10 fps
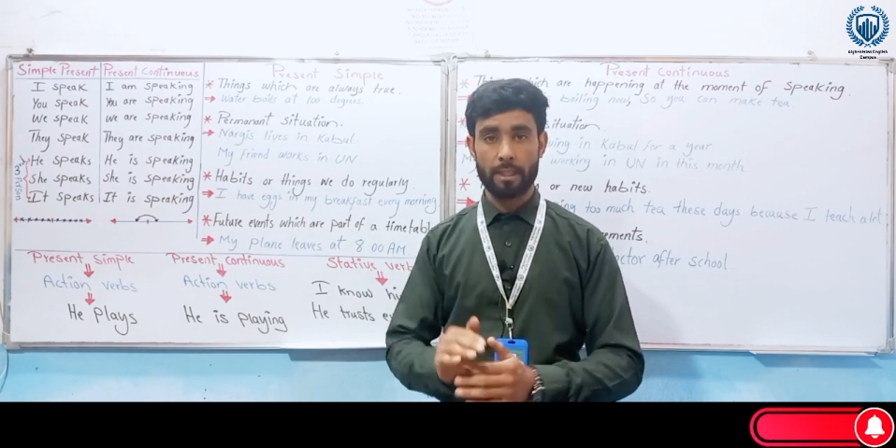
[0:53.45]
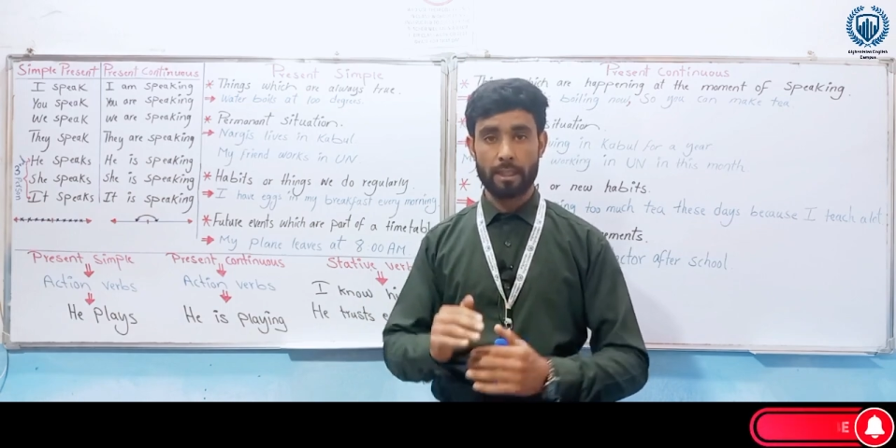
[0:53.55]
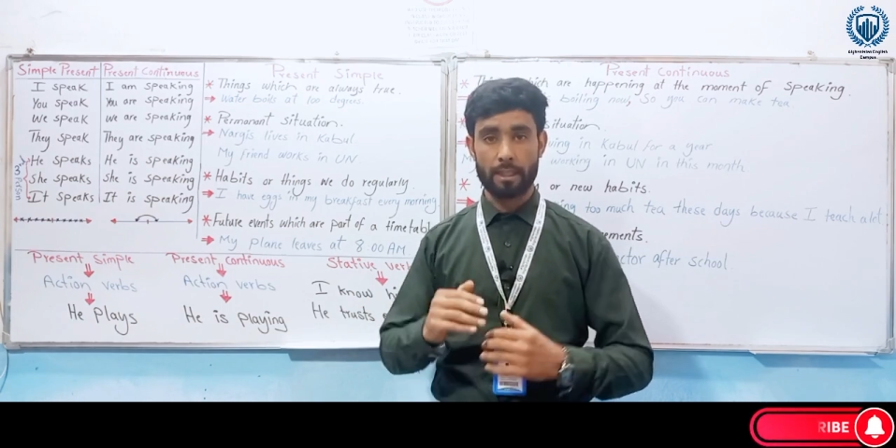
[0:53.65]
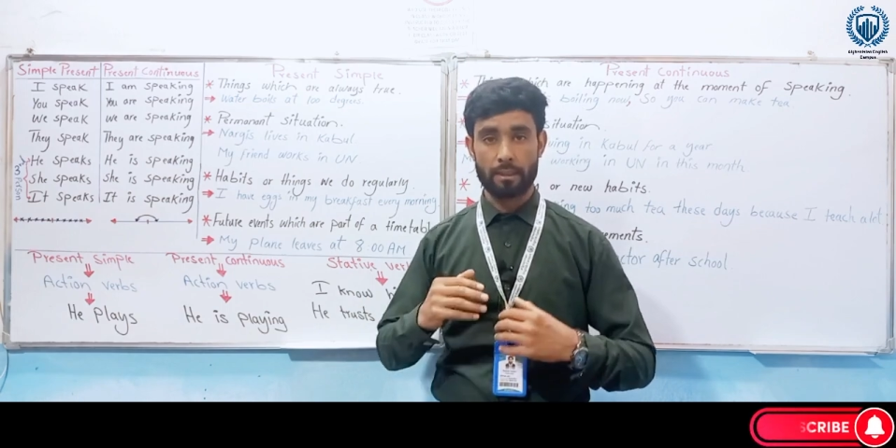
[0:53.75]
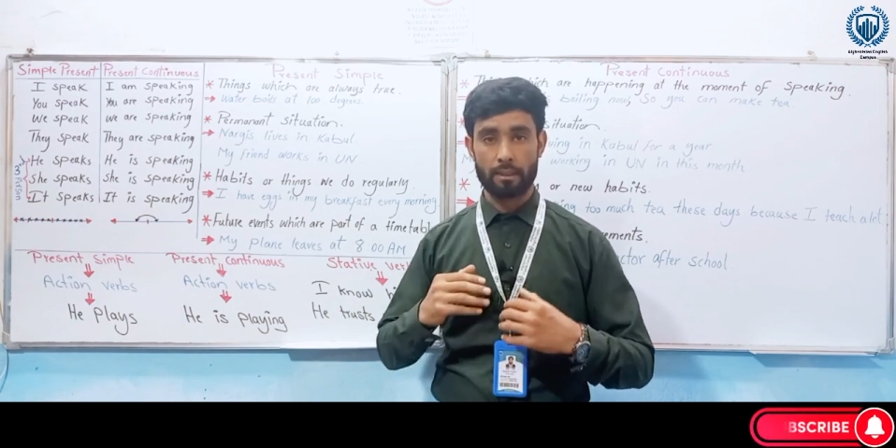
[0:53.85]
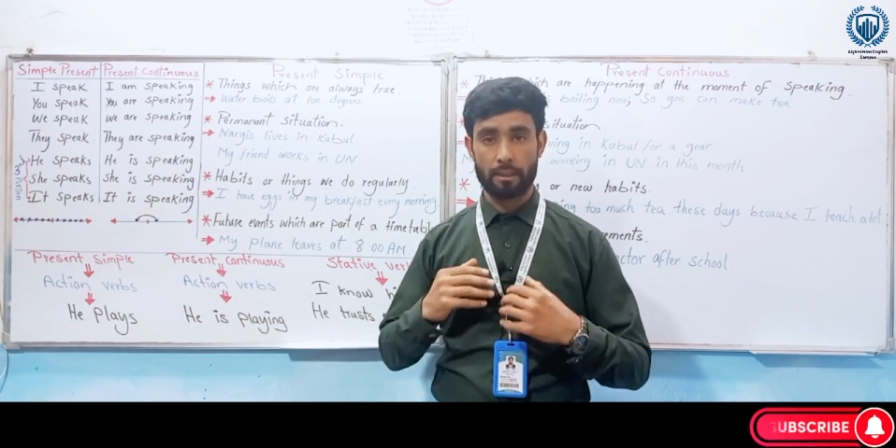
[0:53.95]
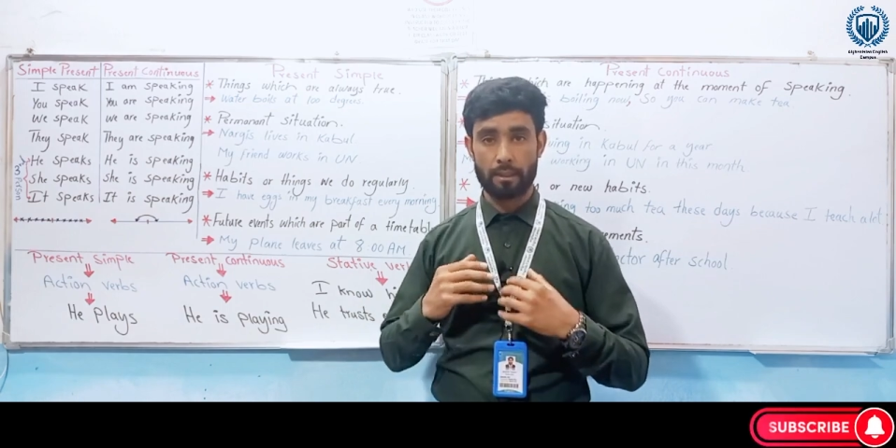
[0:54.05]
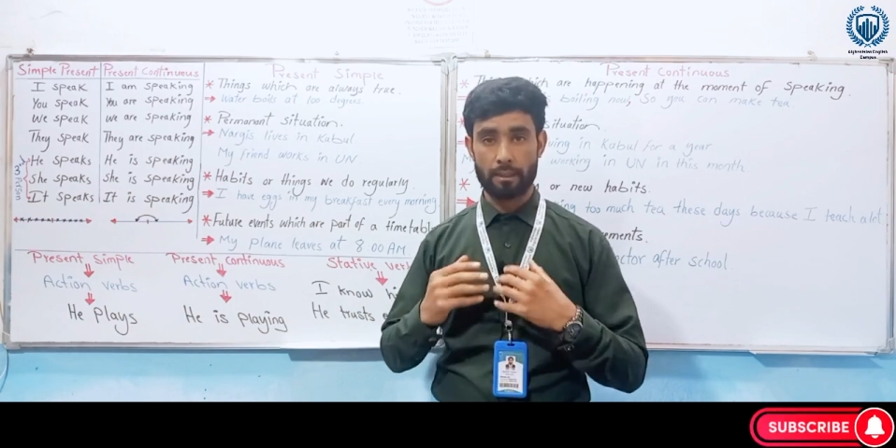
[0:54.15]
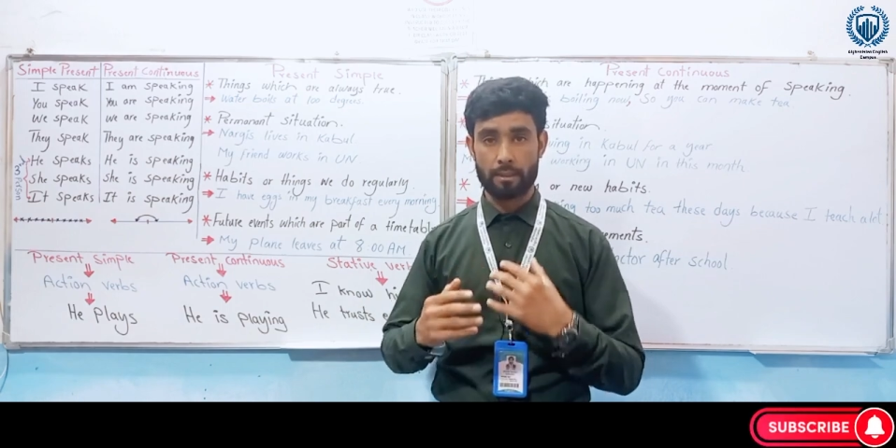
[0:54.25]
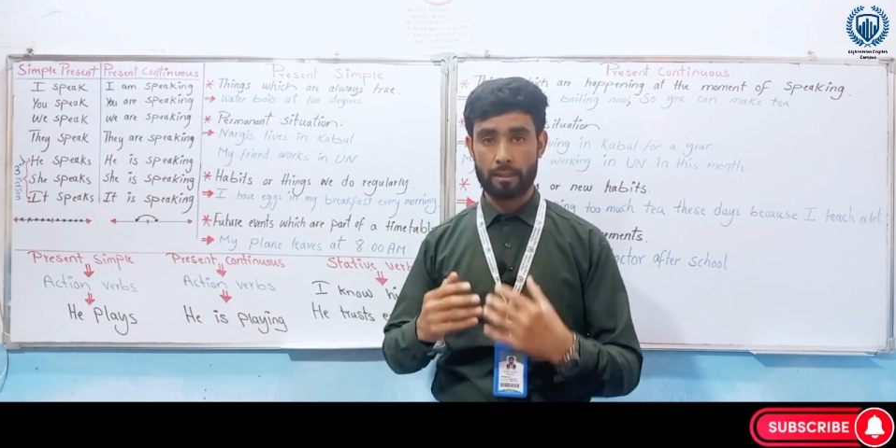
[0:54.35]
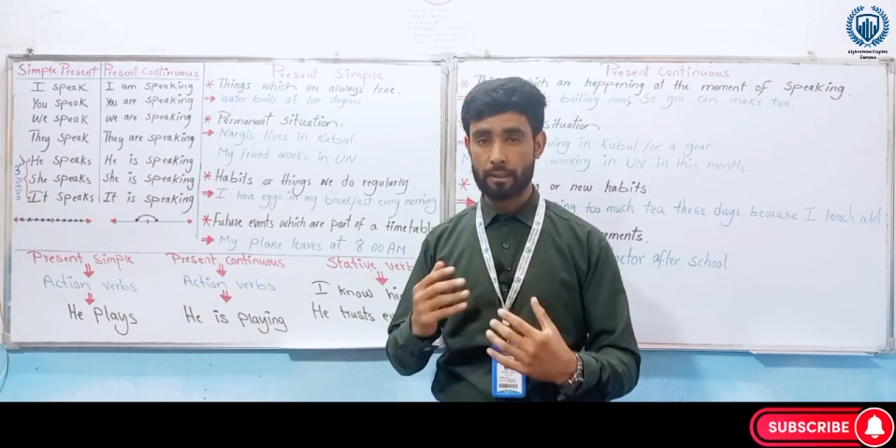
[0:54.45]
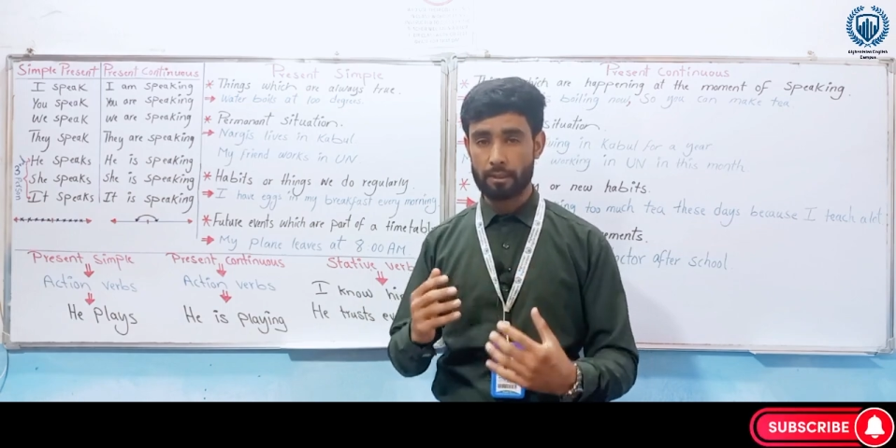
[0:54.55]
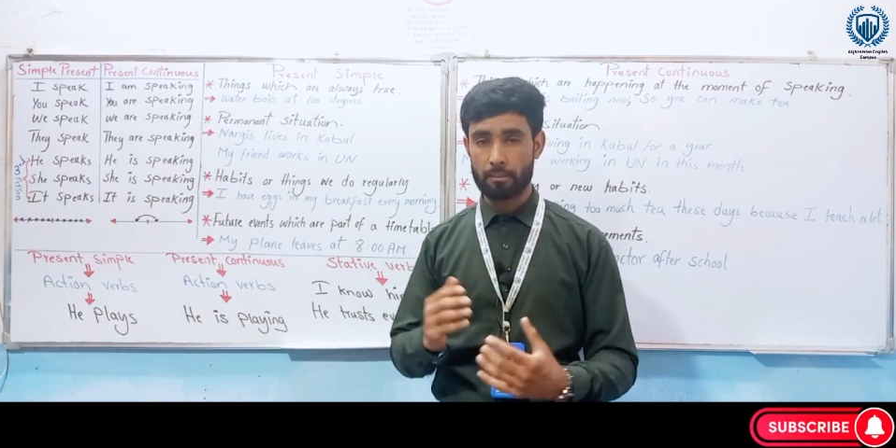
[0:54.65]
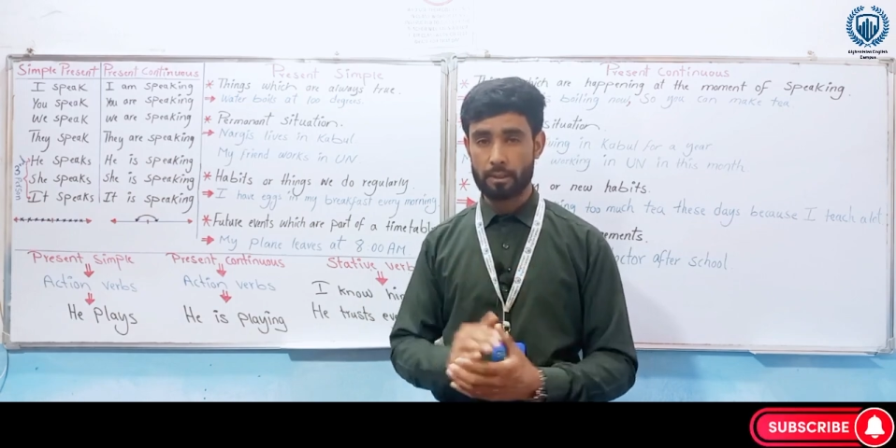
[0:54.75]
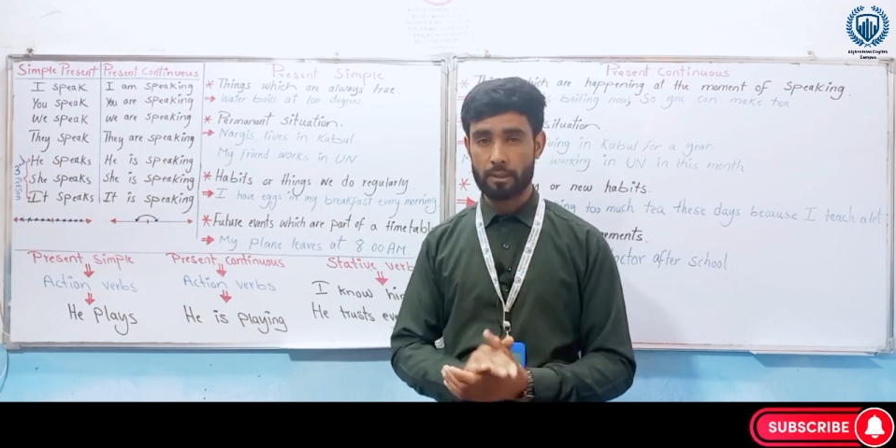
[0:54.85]
and it's a little
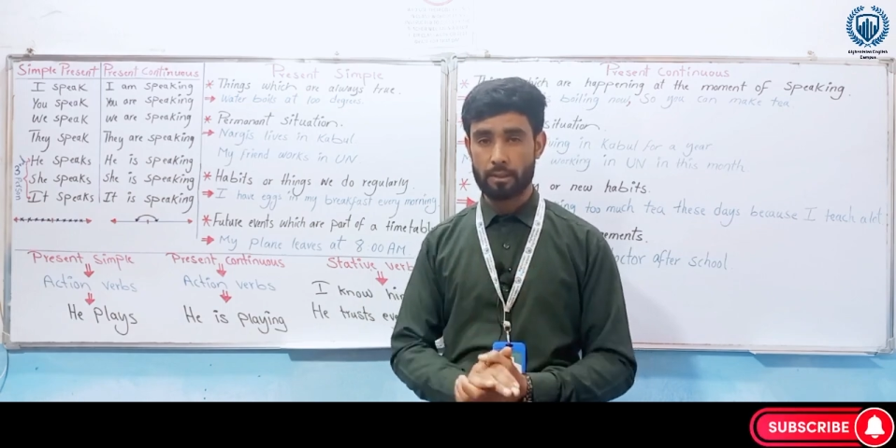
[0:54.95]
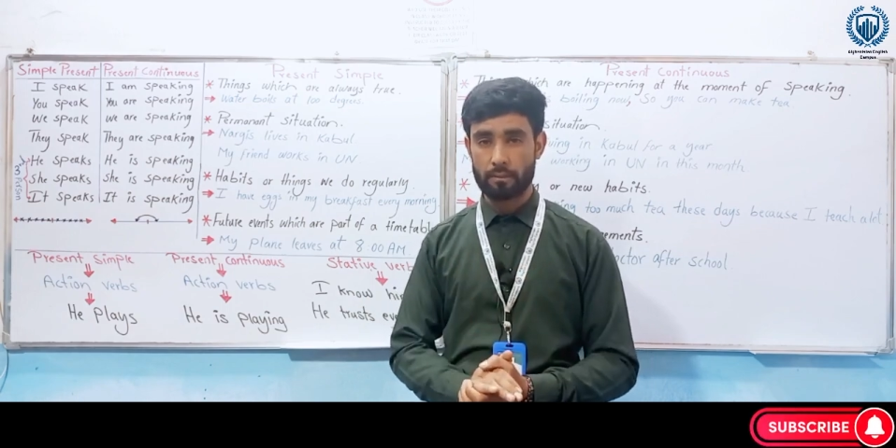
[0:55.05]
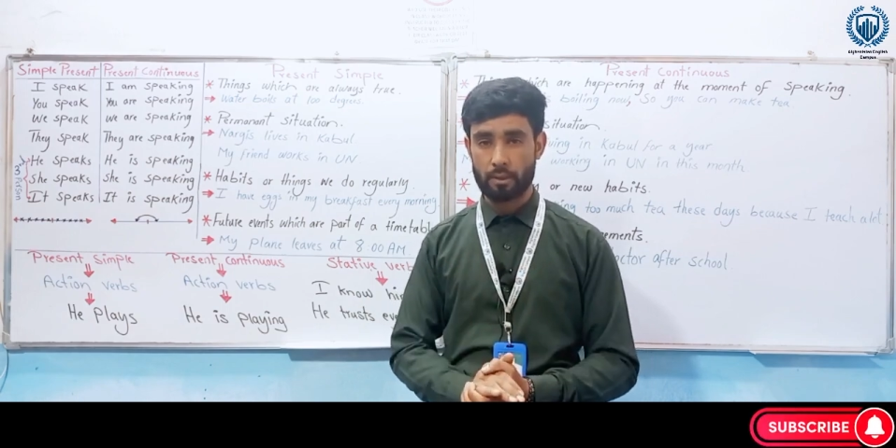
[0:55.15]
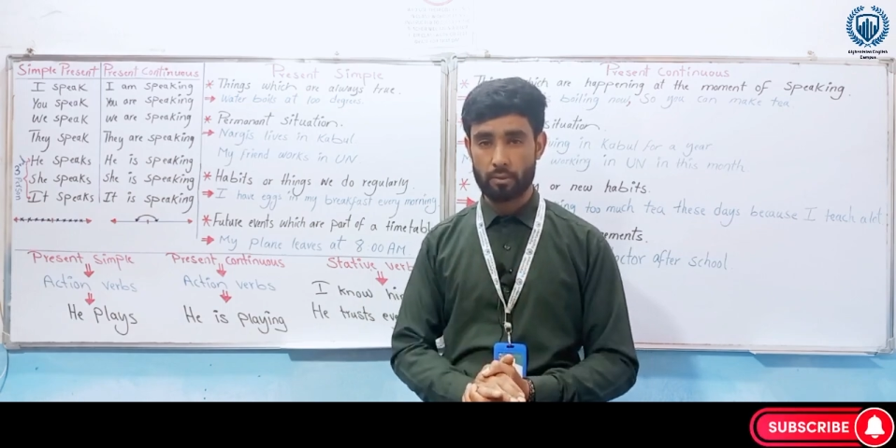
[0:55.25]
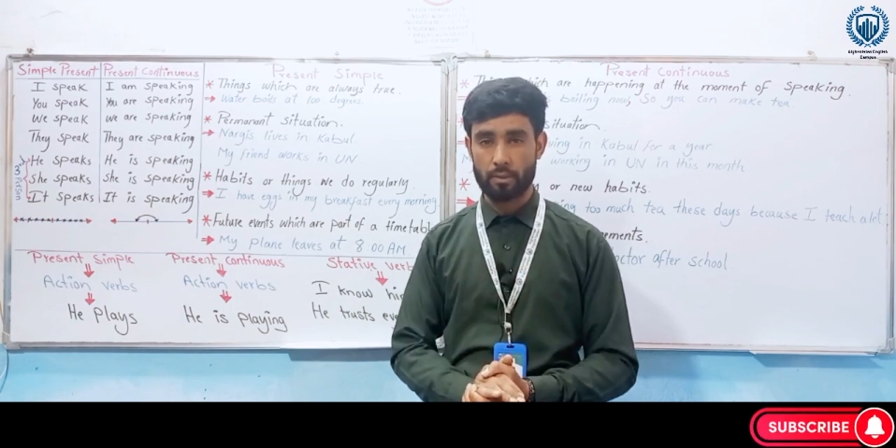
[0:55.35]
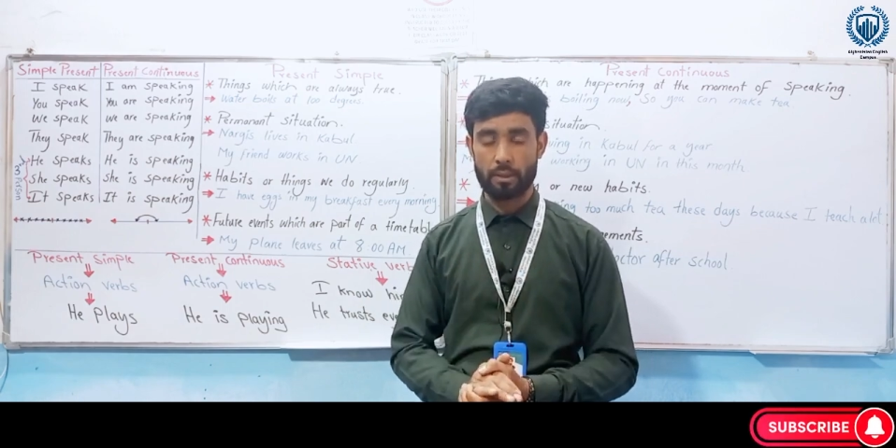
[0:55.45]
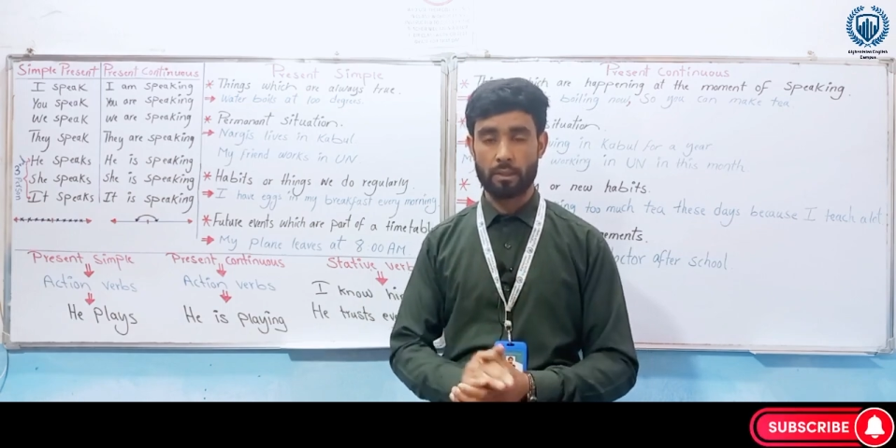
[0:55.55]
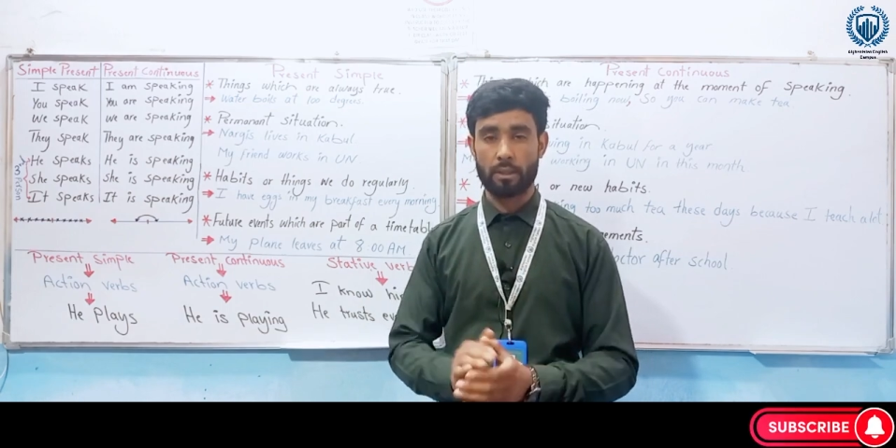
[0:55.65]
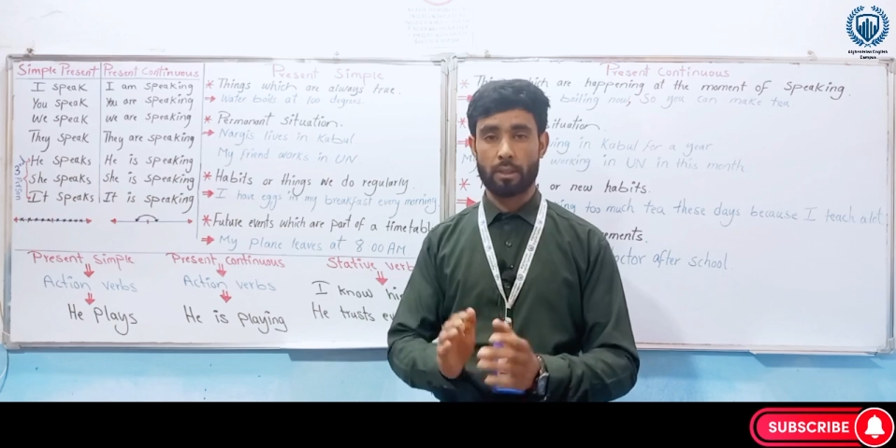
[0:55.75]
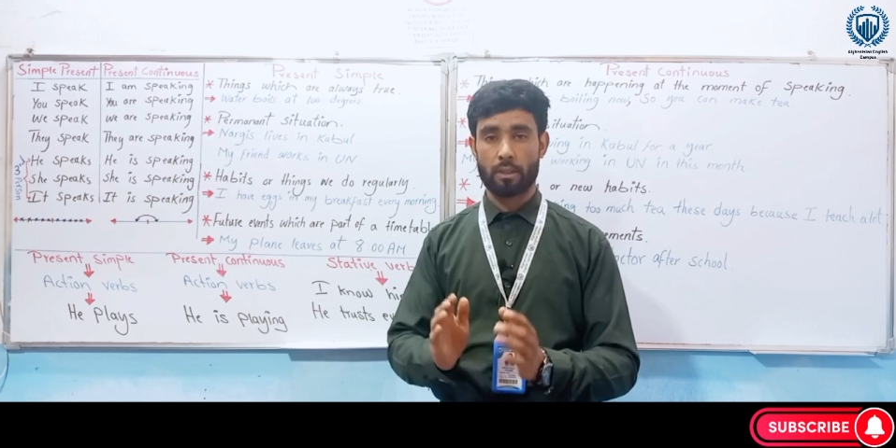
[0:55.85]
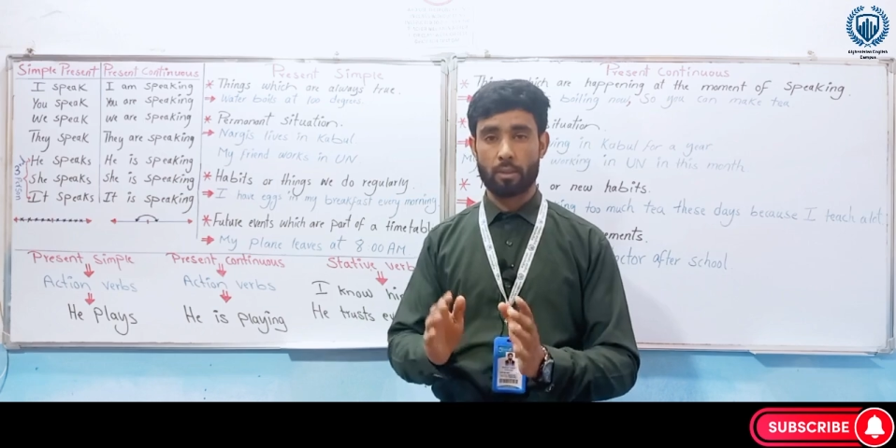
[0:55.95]
bit confusing